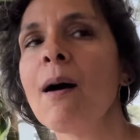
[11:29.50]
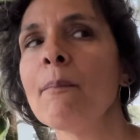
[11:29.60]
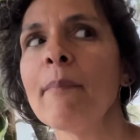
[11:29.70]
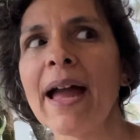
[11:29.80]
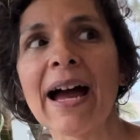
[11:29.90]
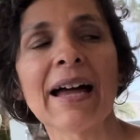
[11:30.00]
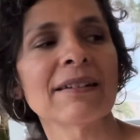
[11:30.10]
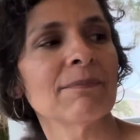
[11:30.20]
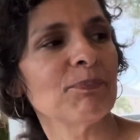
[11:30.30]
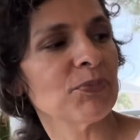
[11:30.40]

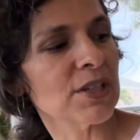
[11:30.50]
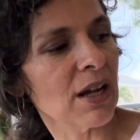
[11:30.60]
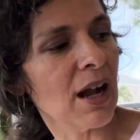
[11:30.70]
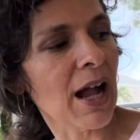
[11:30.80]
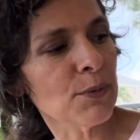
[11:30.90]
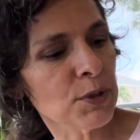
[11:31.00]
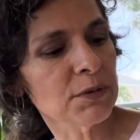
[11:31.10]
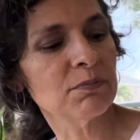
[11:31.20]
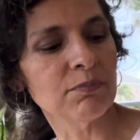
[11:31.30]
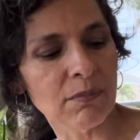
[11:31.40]
man, I
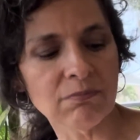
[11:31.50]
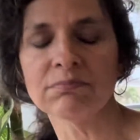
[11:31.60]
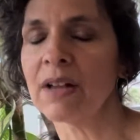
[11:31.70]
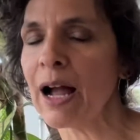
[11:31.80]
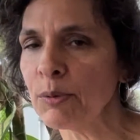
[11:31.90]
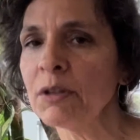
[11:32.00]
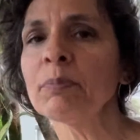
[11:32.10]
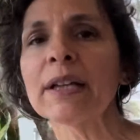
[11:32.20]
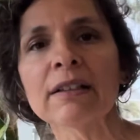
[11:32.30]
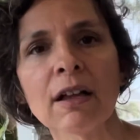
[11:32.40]
wouldn't
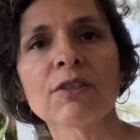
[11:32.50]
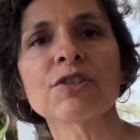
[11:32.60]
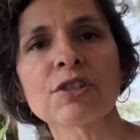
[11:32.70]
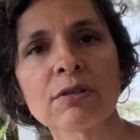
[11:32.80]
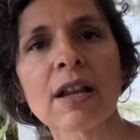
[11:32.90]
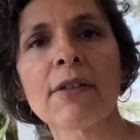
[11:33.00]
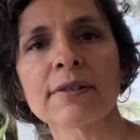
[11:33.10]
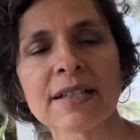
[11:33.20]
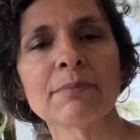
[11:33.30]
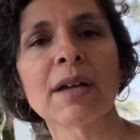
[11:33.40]
be close to another
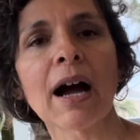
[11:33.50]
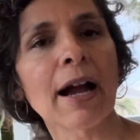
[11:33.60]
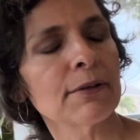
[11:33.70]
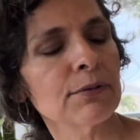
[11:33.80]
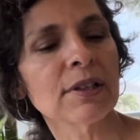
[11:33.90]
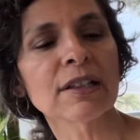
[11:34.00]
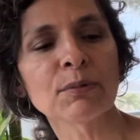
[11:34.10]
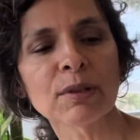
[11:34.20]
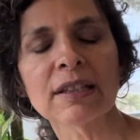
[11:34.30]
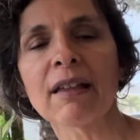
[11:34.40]
Timneh. I really,
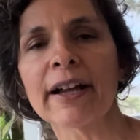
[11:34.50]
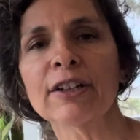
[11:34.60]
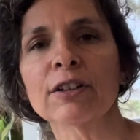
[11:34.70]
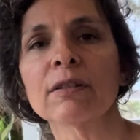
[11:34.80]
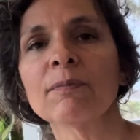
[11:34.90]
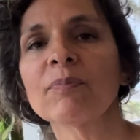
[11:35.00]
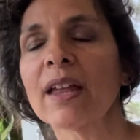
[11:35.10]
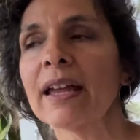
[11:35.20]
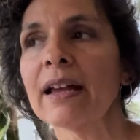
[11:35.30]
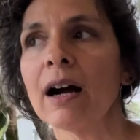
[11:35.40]
really like her.
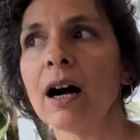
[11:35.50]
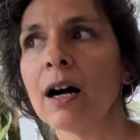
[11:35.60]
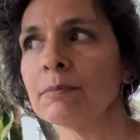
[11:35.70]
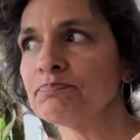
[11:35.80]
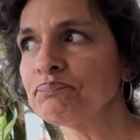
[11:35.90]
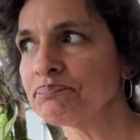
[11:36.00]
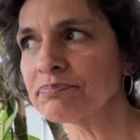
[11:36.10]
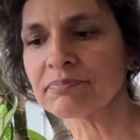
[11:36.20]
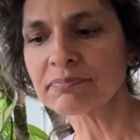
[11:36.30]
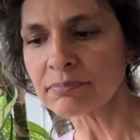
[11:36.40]
And
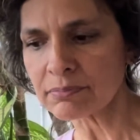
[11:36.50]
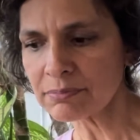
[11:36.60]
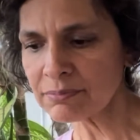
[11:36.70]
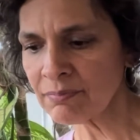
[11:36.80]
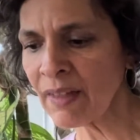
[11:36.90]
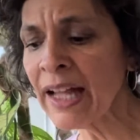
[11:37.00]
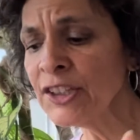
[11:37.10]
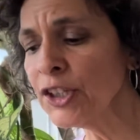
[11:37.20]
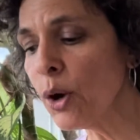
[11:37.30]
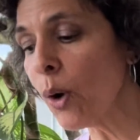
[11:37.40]

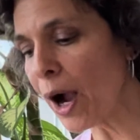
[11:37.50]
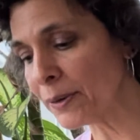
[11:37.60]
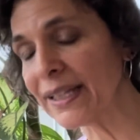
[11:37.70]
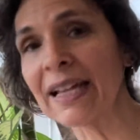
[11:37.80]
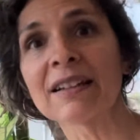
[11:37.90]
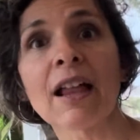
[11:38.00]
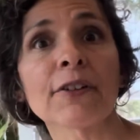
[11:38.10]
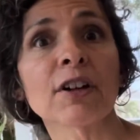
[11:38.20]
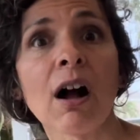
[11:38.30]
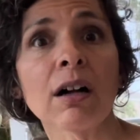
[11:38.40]
you know, I would get another
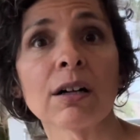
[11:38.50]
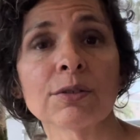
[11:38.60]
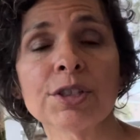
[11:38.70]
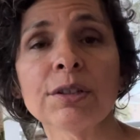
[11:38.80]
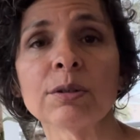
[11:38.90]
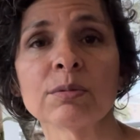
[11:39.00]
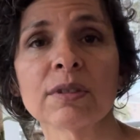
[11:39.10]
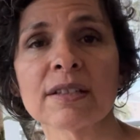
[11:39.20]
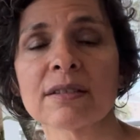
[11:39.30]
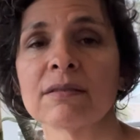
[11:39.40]
Congo too,
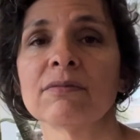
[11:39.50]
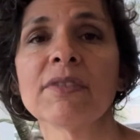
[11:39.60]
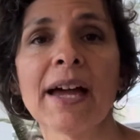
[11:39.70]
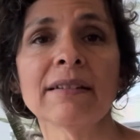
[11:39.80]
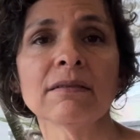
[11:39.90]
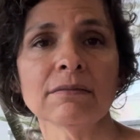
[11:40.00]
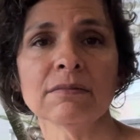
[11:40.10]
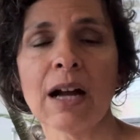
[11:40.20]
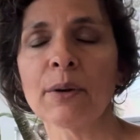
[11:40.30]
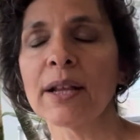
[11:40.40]
because then
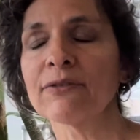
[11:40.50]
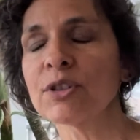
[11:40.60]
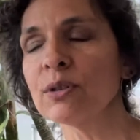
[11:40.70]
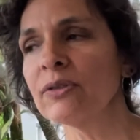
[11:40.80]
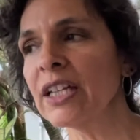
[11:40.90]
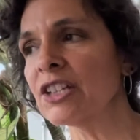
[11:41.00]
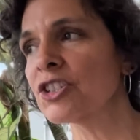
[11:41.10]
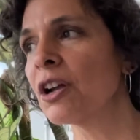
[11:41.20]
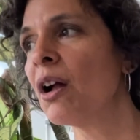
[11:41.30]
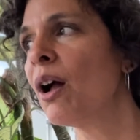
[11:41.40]
I would have 2 of each.
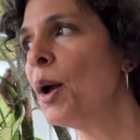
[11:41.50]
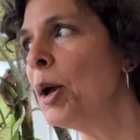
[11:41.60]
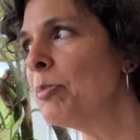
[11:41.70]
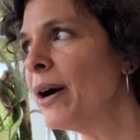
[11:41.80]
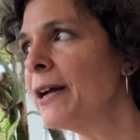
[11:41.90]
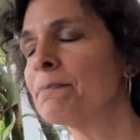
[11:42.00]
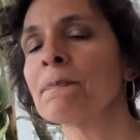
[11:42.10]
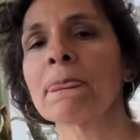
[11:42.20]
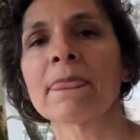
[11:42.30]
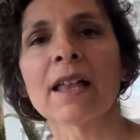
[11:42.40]
But
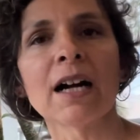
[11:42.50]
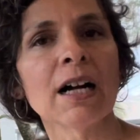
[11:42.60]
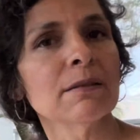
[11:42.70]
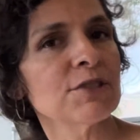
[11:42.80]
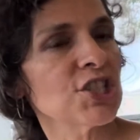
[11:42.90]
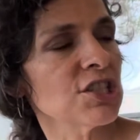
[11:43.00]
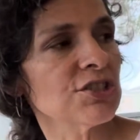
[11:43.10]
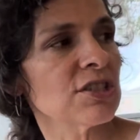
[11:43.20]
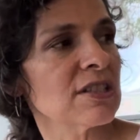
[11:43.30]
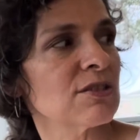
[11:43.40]
she's
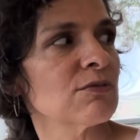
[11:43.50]
just